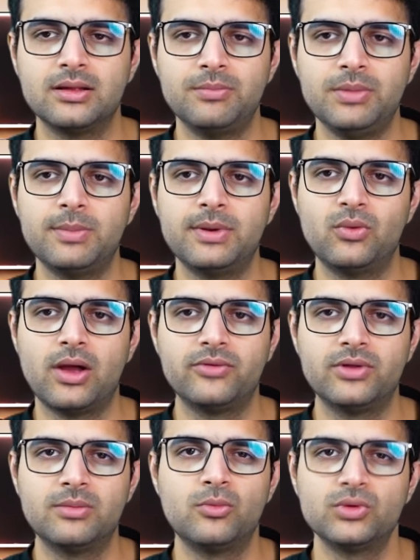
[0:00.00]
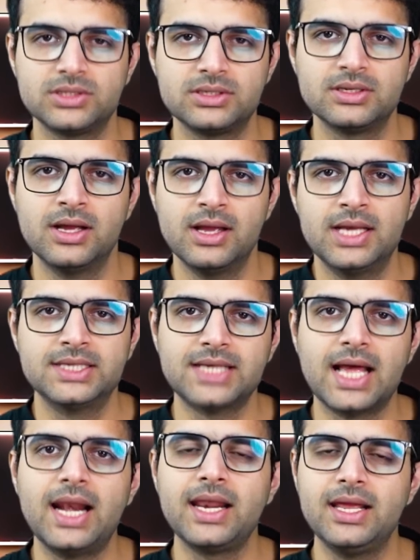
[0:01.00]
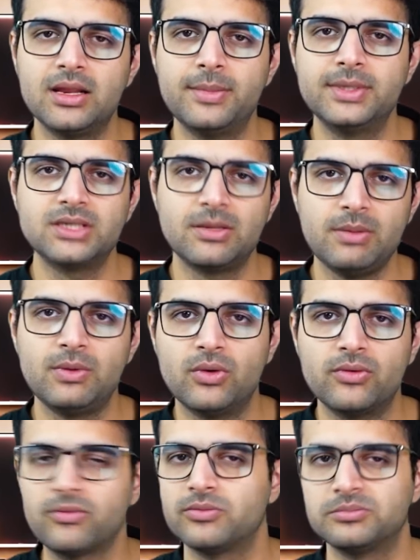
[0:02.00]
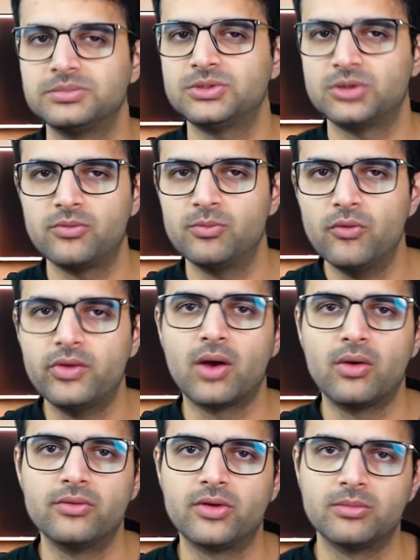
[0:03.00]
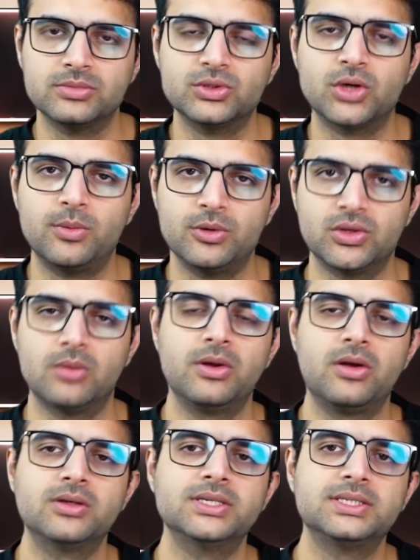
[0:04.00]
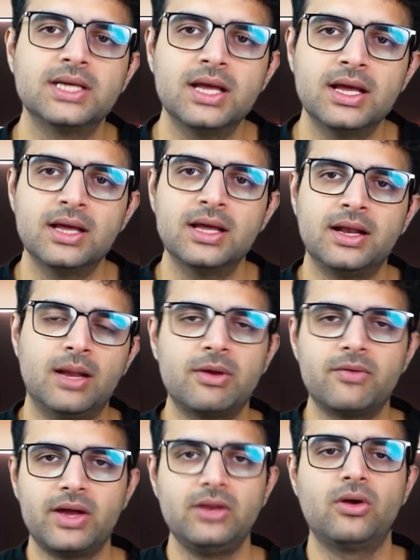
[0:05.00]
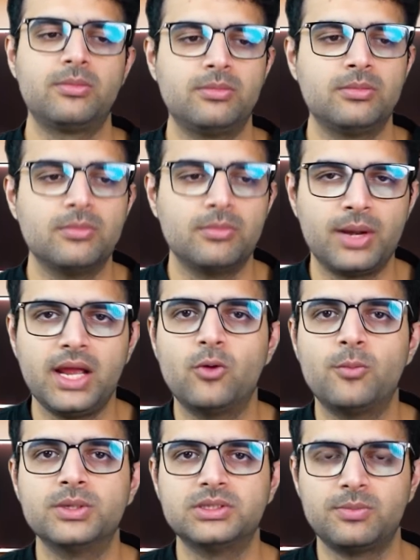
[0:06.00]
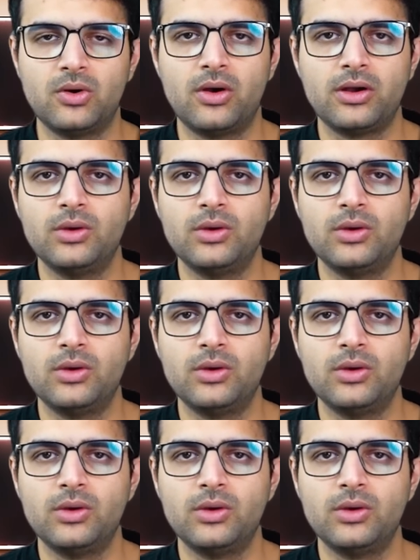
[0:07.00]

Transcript: The people who have the most salary increments are people who've sort of moved around from job to job, because it's number one, your brain opens up a lot.